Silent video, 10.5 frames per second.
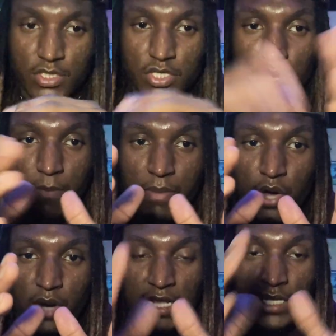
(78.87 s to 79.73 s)
talk
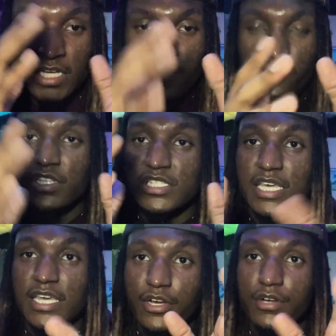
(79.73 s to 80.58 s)
about like the different
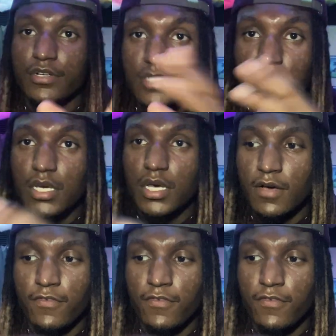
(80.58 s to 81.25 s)
tiers of